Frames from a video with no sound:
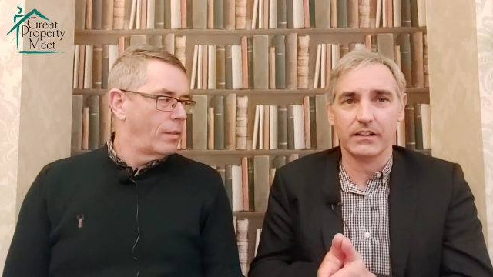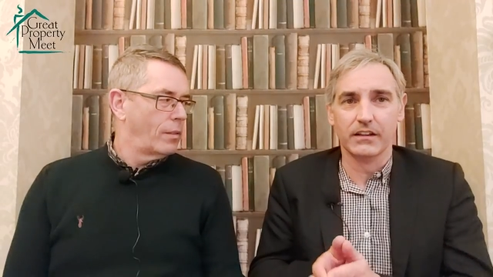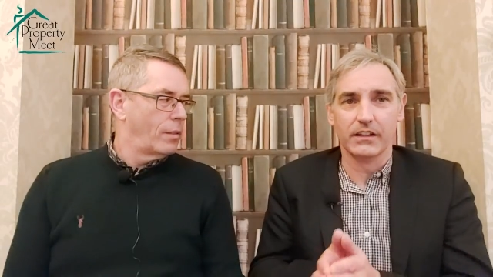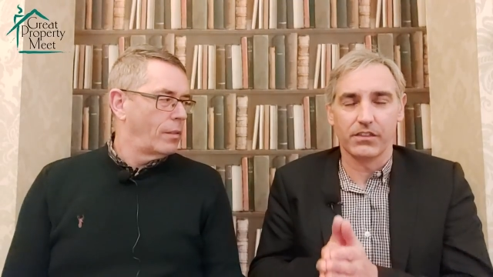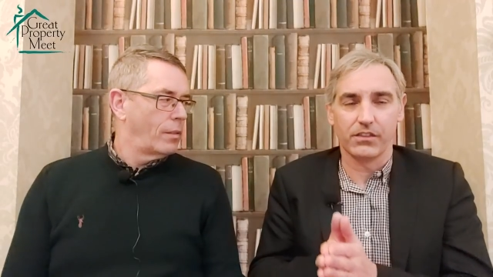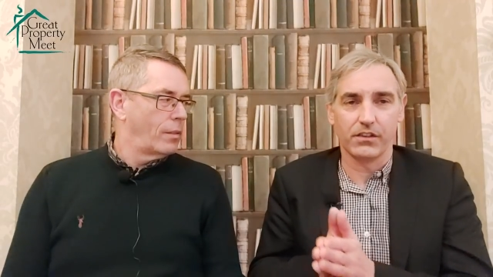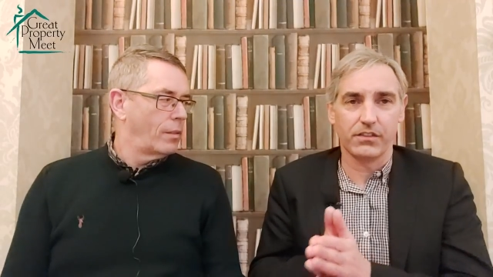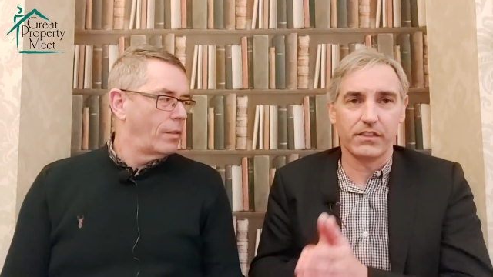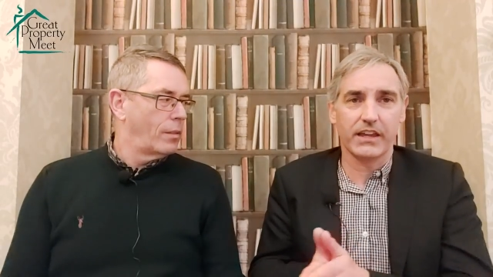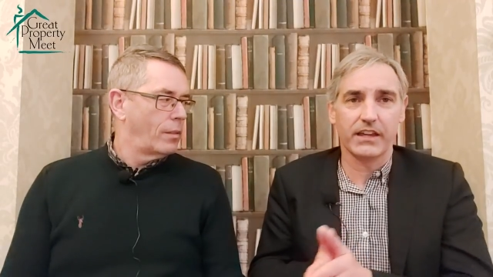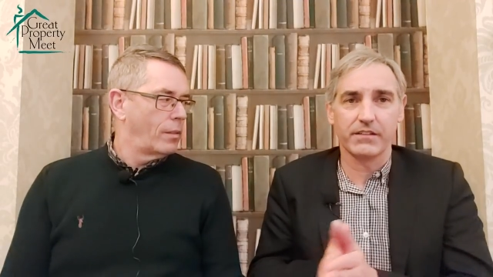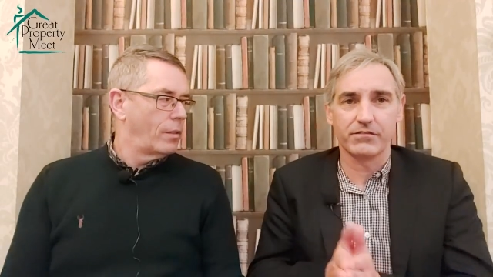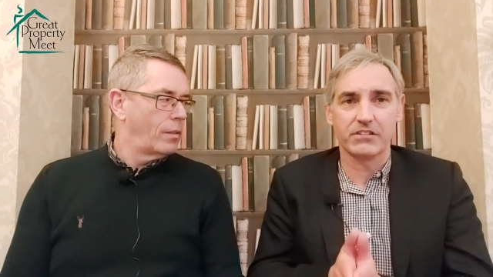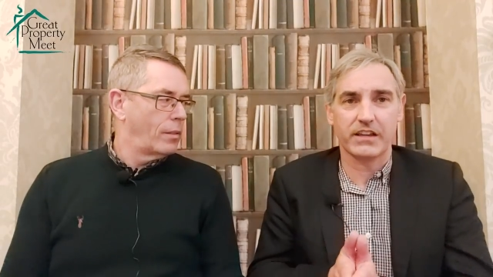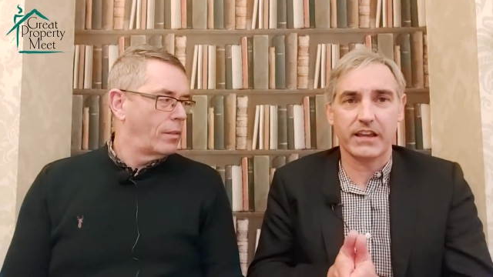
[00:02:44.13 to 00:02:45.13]
Speaker 1: that they
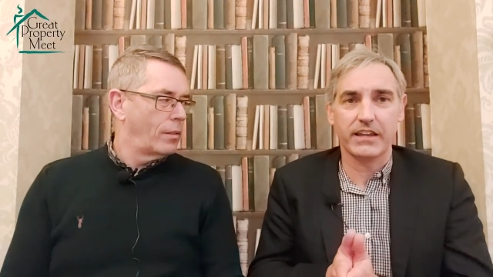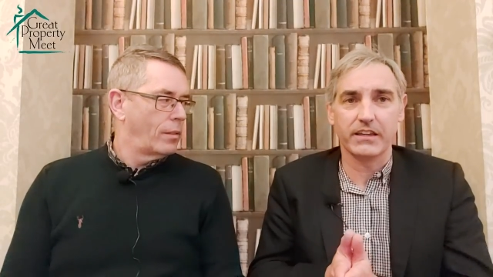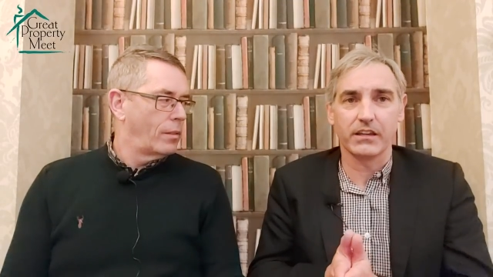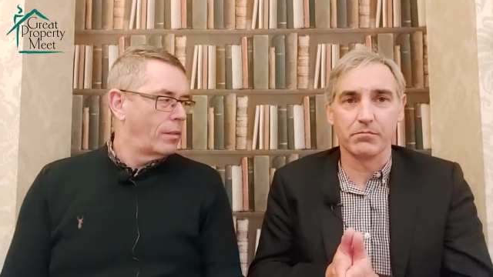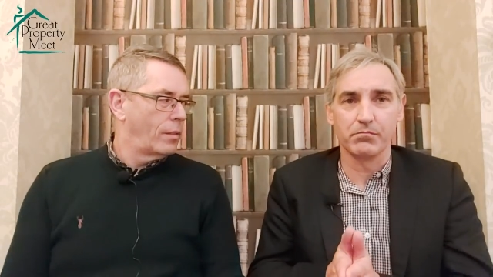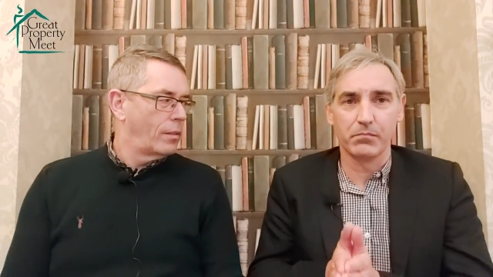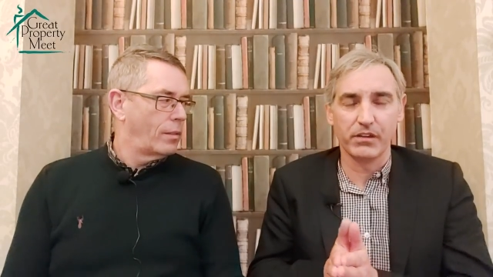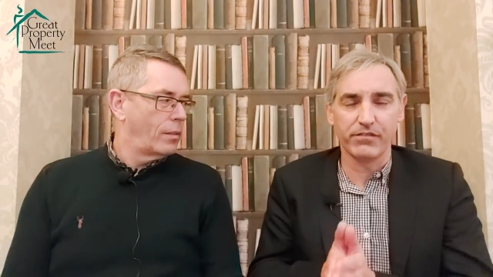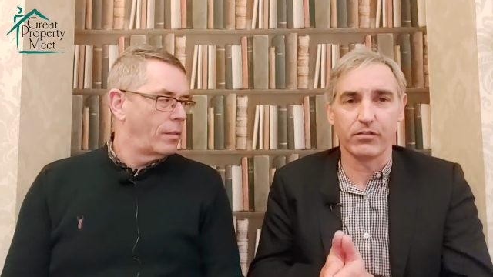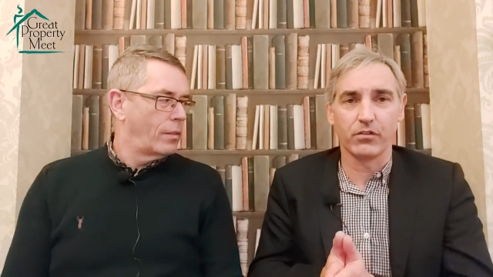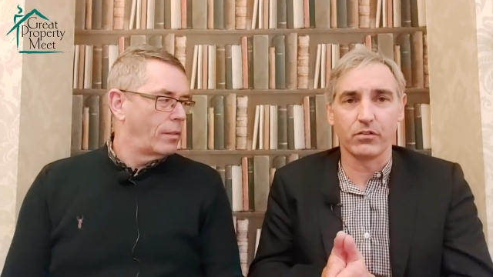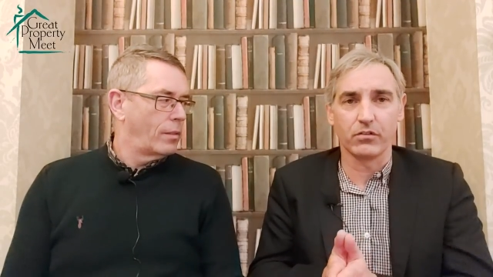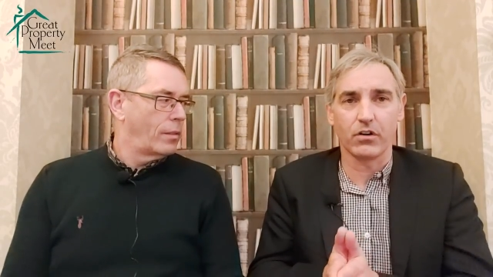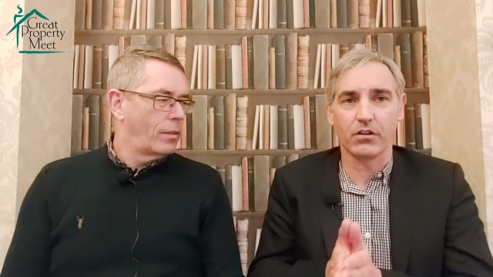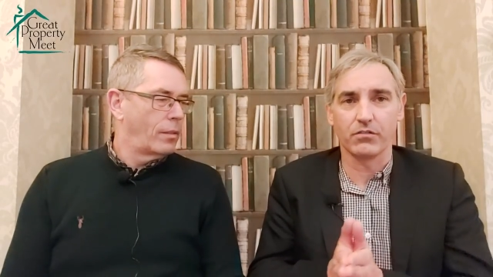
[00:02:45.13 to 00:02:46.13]
have taken
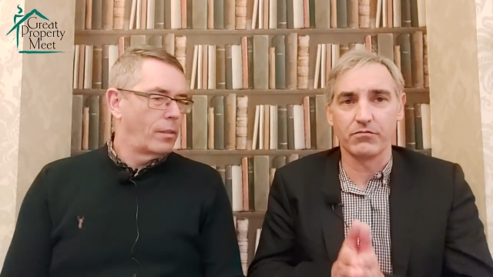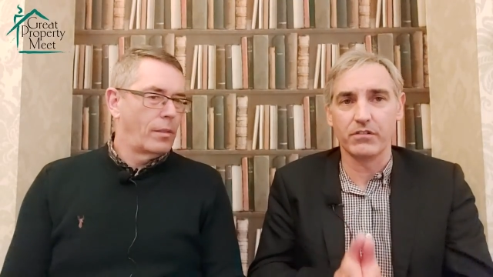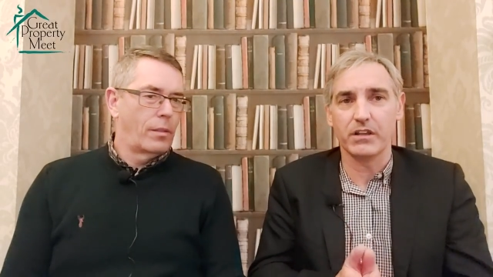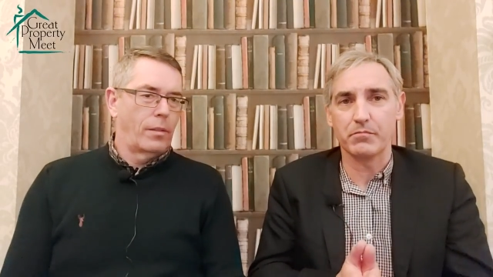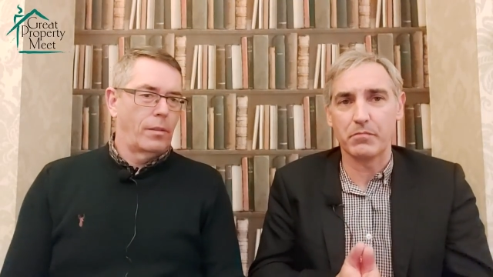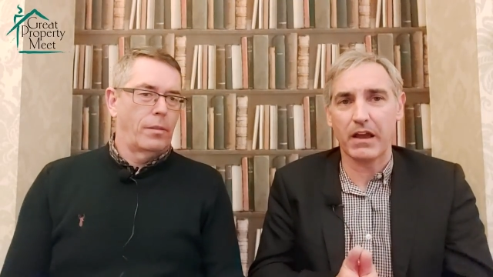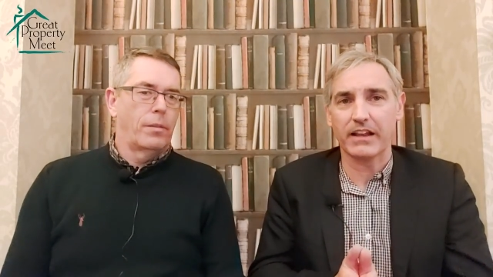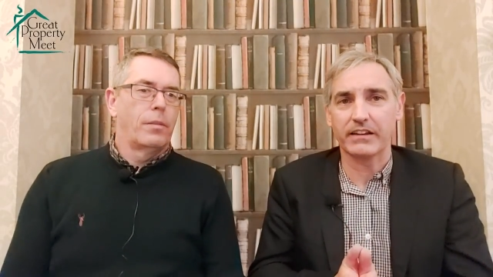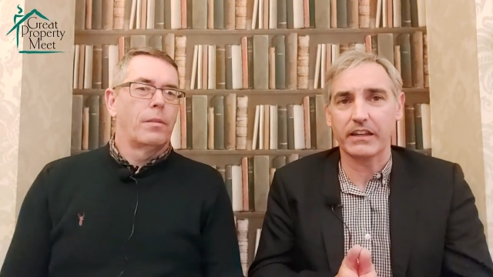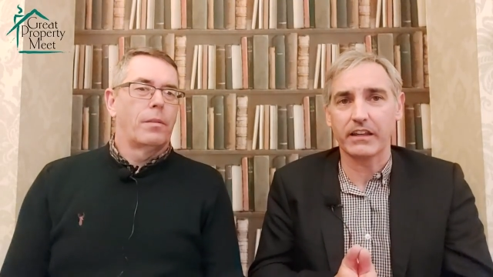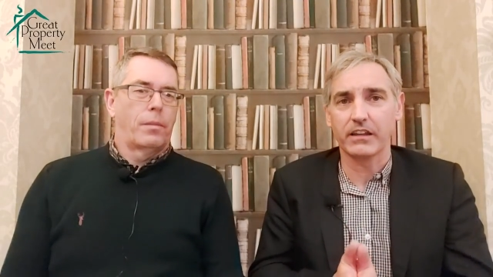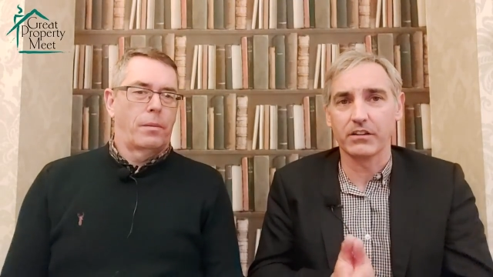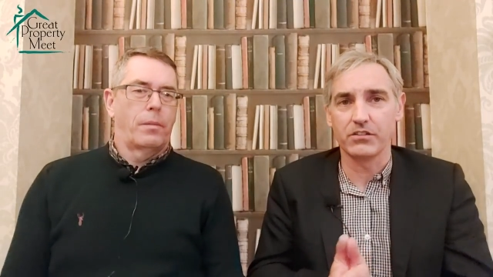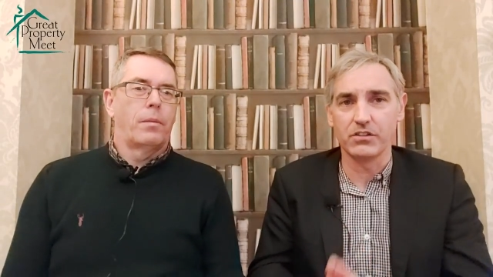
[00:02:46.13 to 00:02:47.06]
before on rebanding and